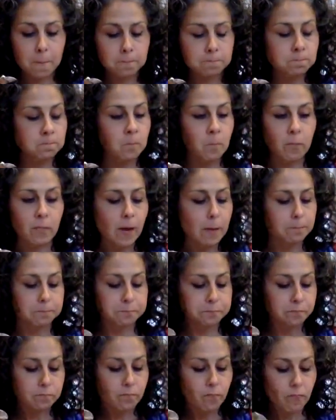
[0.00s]
Mm.
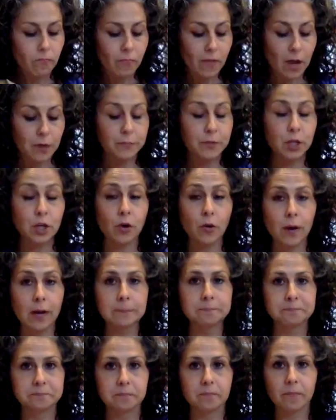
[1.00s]
You know
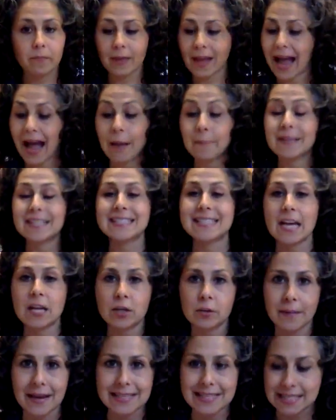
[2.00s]
what? I'm going to tell
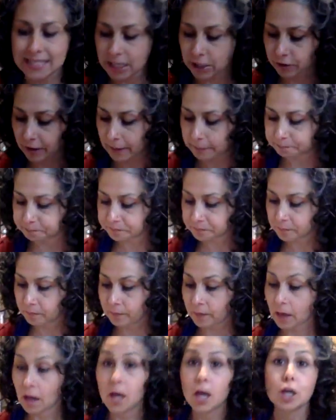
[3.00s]
you my secret.
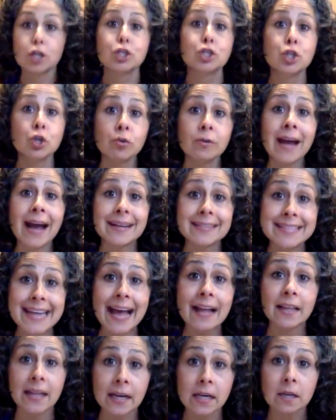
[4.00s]
Do not
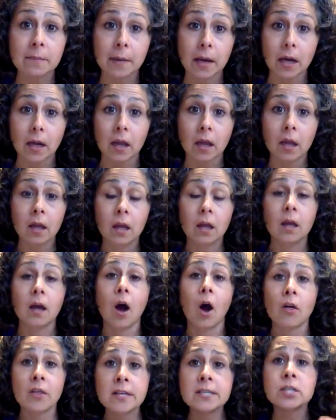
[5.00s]
tell anybody.
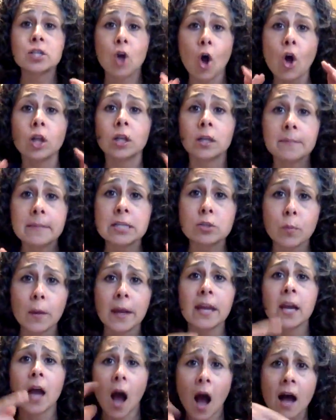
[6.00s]
This is only
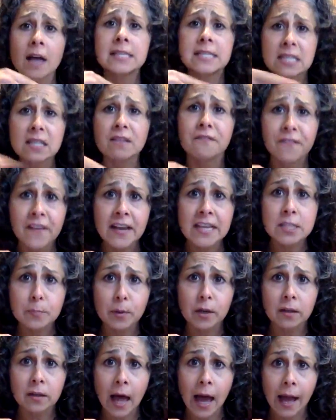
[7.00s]
between us and the
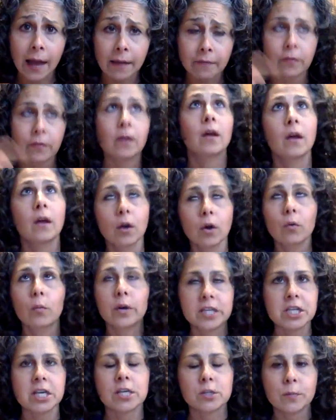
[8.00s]
Facebook Live,
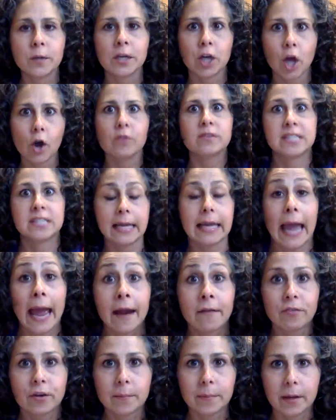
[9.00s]
which, as we know, is like
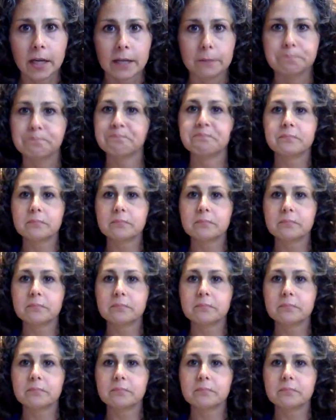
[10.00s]
everybody.